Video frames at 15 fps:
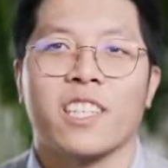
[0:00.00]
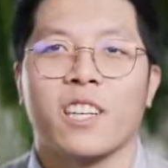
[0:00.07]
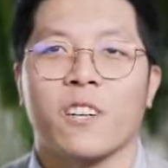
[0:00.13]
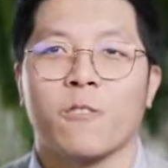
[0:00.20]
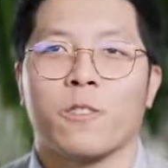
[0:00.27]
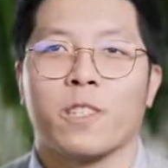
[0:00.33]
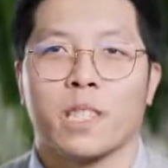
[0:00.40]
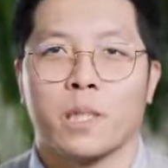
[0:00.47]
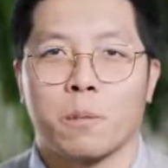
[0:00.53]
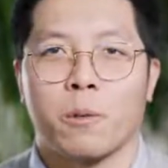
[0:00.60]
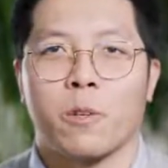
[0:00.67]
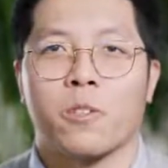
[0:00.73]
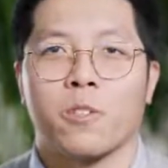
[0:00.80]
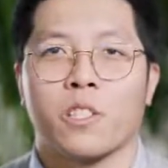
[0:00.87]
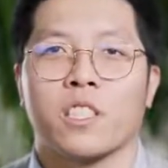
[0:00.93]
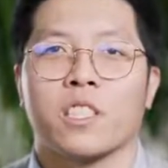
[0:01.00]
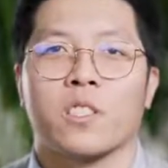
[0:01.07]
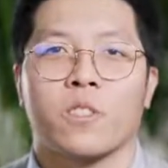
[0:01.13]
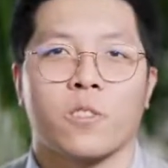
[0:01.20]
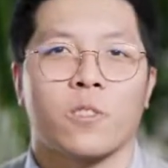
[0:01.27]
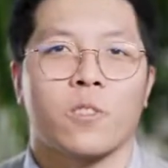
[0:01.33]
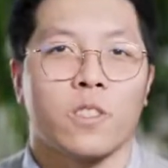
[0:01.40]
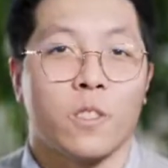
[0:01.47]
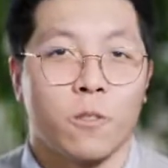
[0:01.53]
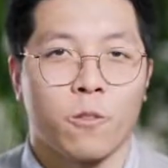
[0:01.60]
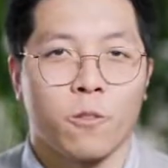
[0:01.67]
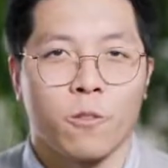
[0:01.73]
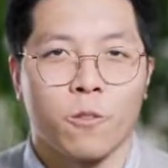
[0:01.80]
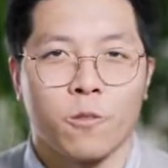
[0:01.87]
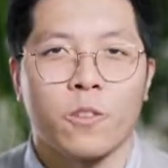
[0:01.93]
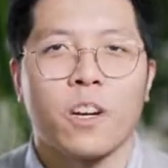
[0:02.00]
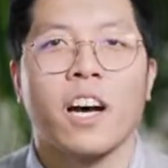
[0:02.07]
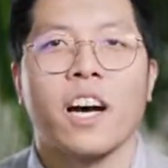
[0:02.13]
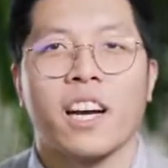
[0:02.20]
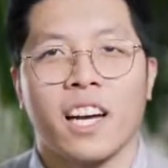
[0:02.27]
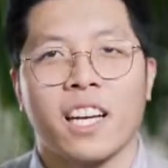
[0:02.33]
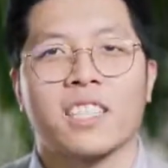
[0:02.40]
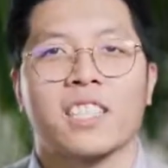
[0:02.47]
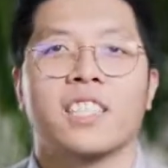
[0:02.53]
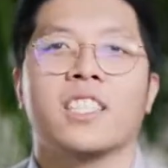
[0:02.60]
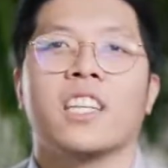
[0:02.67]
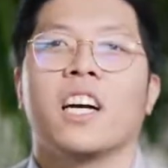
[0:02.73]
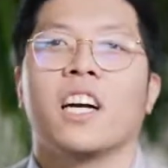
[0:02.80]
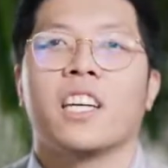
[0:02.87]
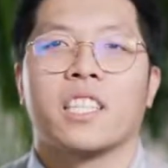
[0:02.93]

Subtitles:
of exposure to the hazard,